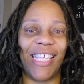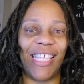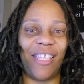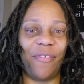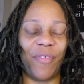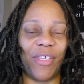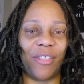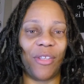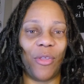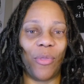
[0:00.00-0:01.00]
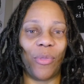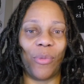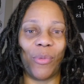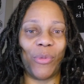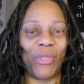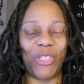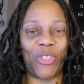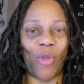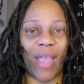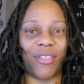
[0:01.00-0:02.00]
even through
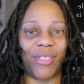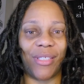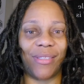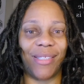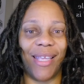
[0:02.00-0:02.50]
distraction.